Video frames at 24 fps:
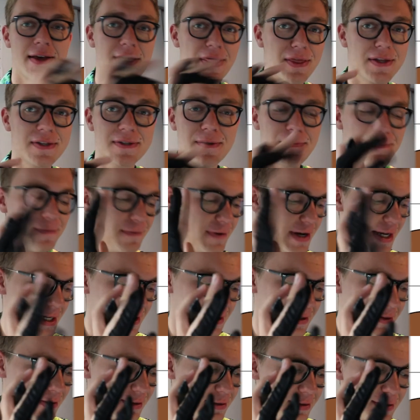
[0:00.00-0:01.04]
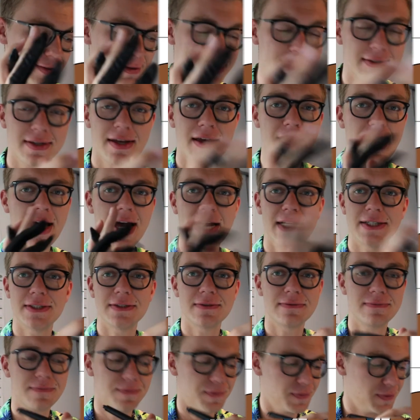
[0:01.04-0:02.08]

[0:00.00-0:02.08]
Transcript: some flat colors, and